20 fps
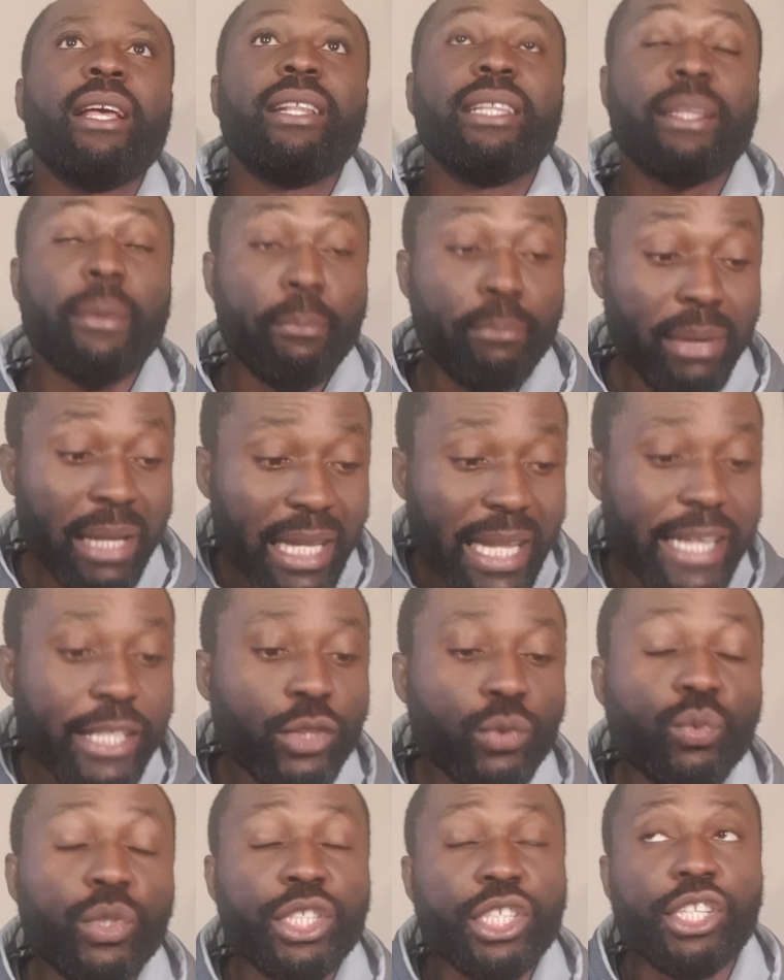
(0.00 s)
The
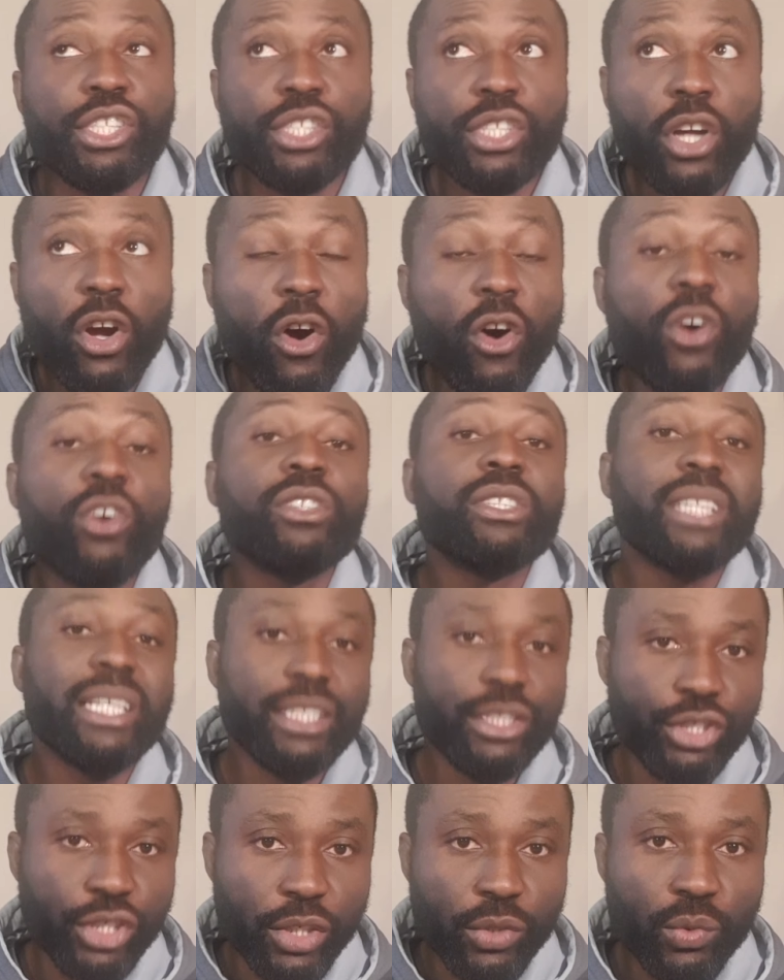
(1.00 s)
place which is called
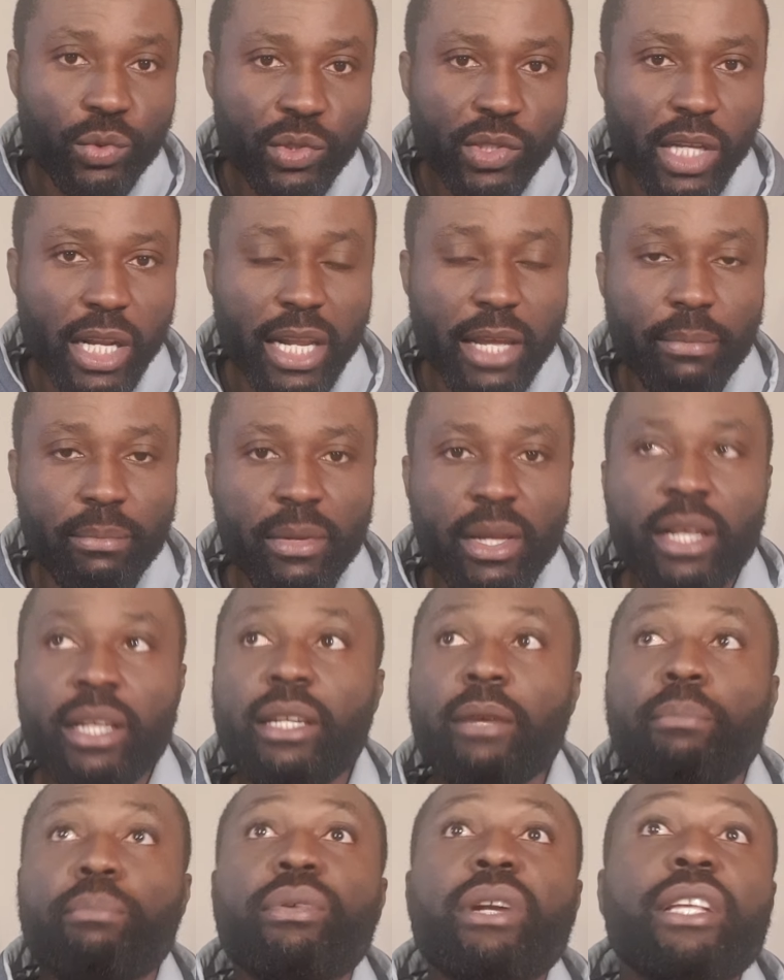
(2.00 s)
Jerusalem, the
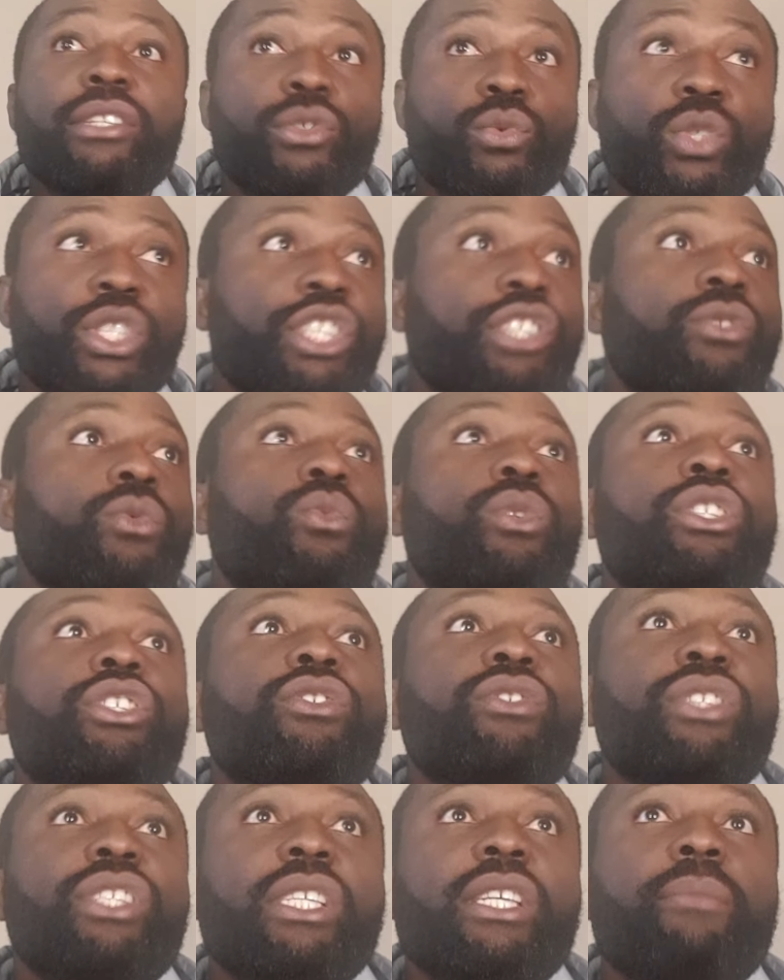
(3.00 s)
place which, is, which
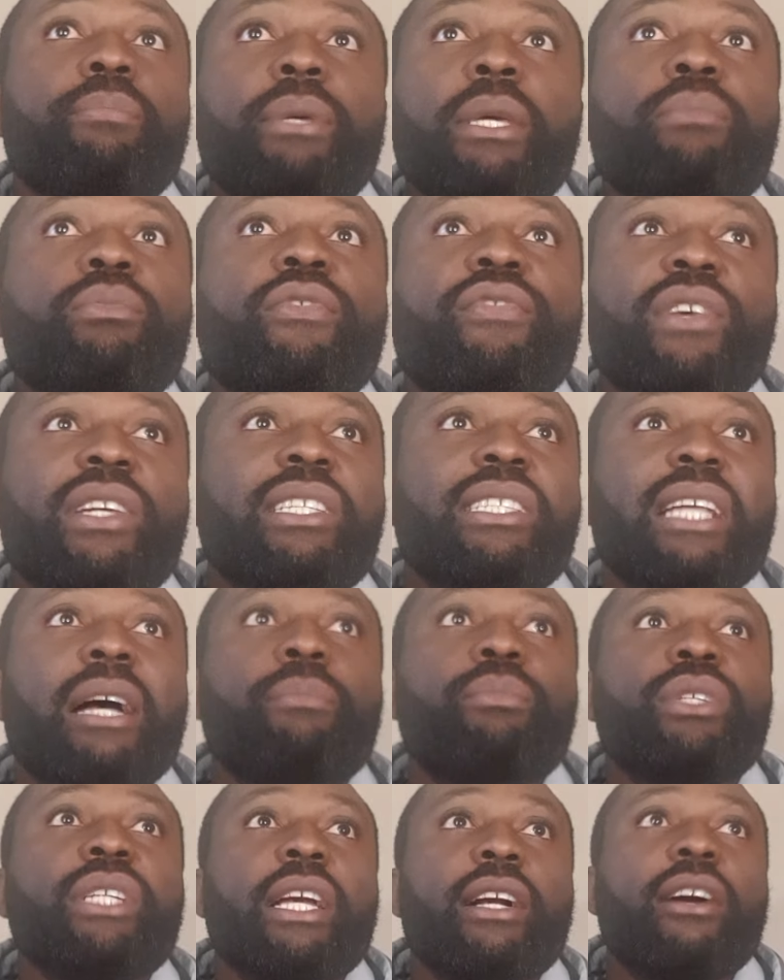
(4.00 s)
you see people, for
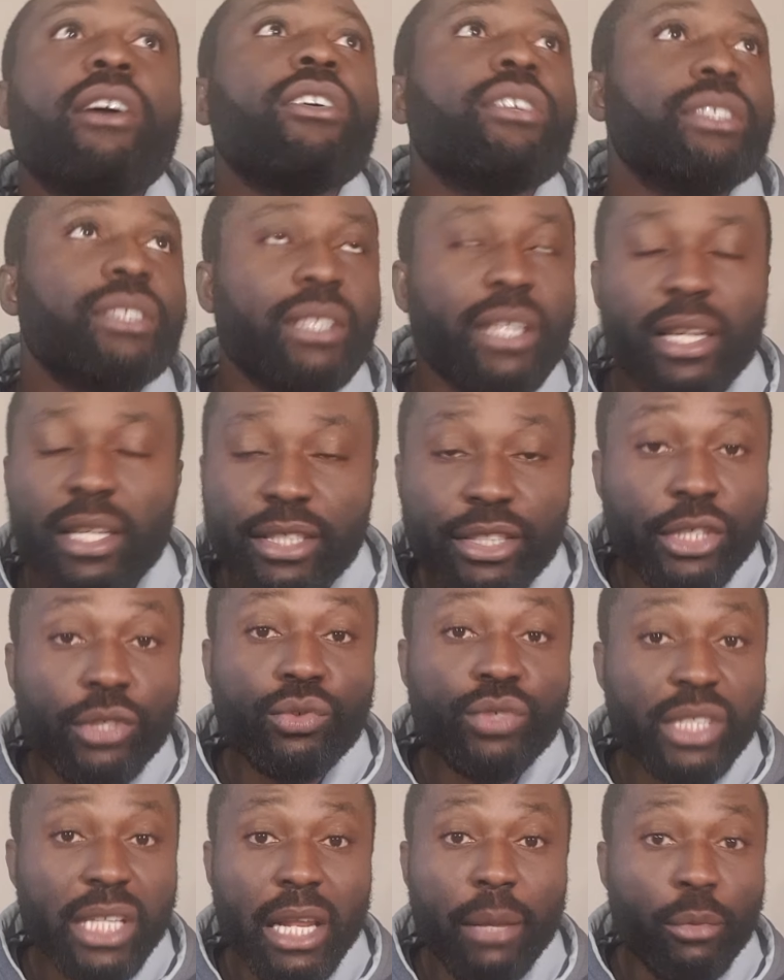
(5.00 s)
example, they call
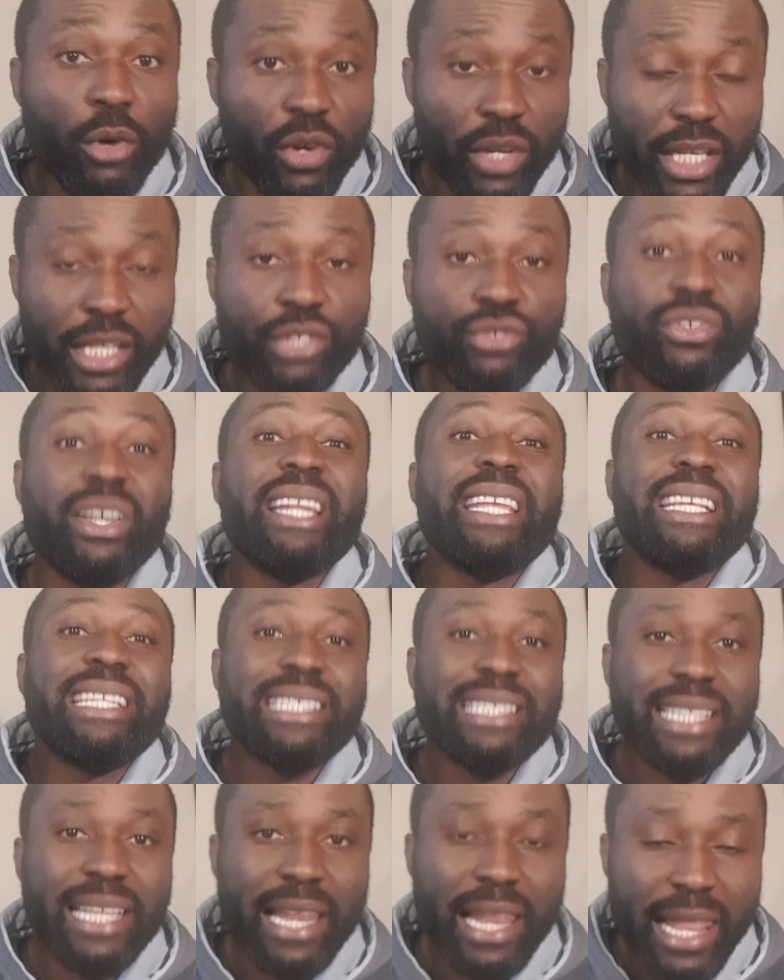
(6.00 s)
Jerusalem or Israel,
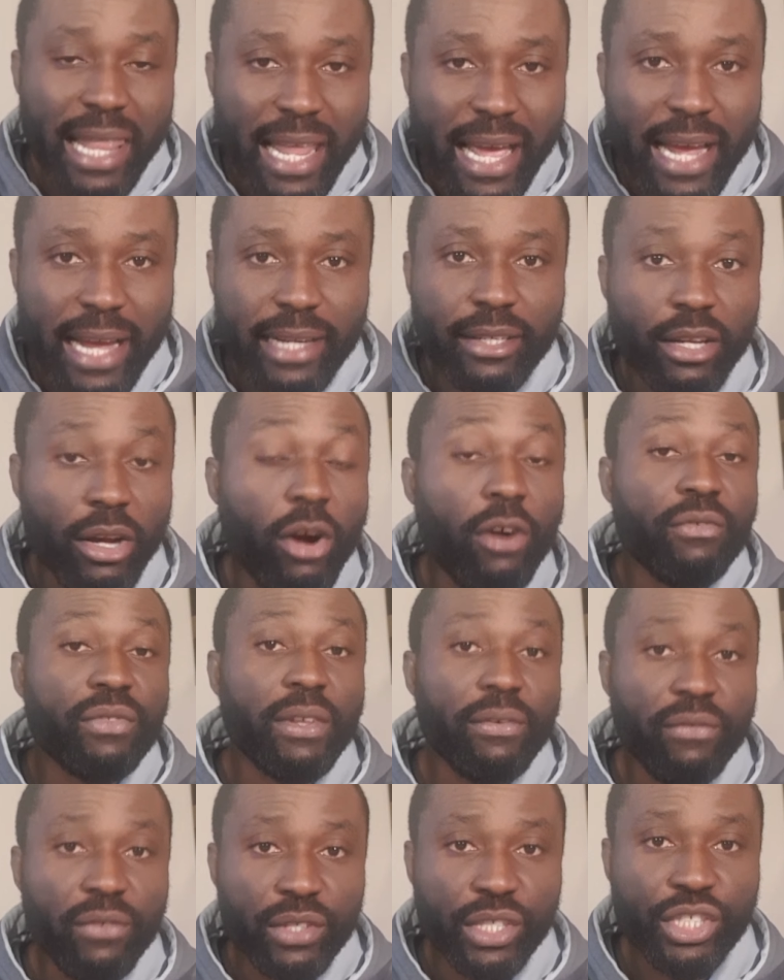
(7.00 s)
is the land of
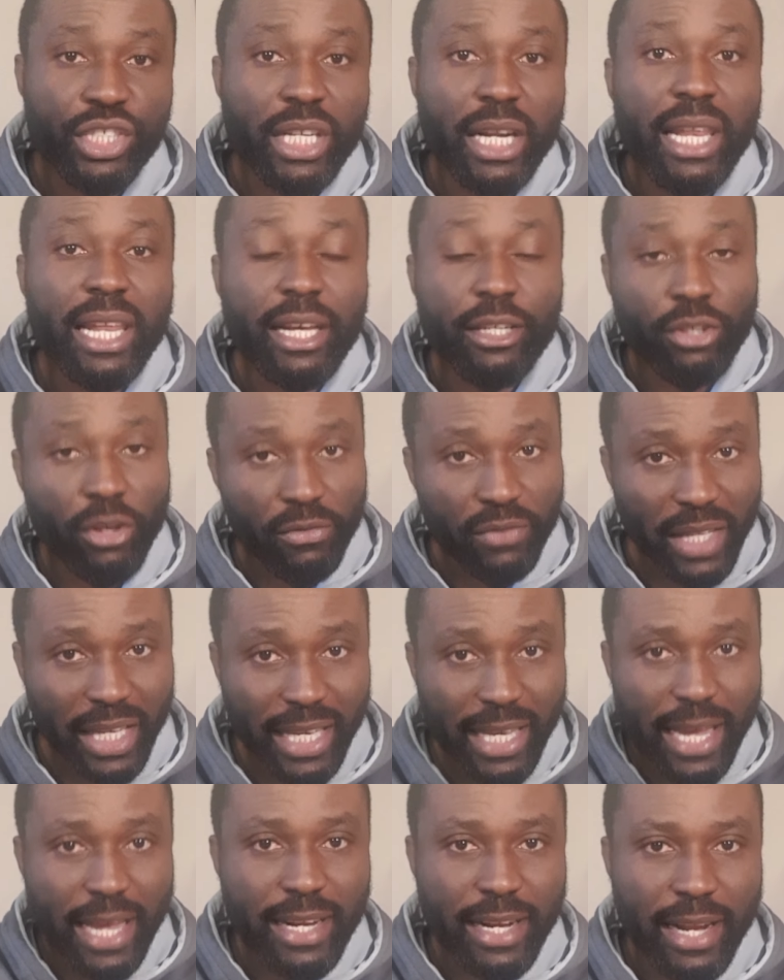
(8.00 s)
the Phoenician land of the
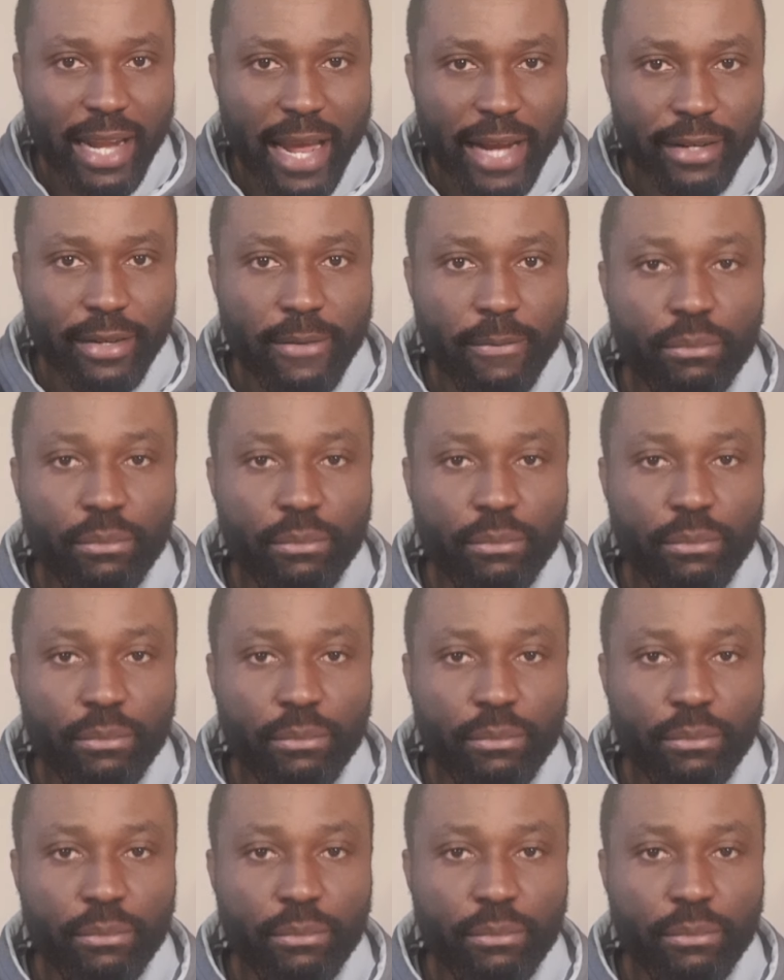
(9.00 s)
Canaanite.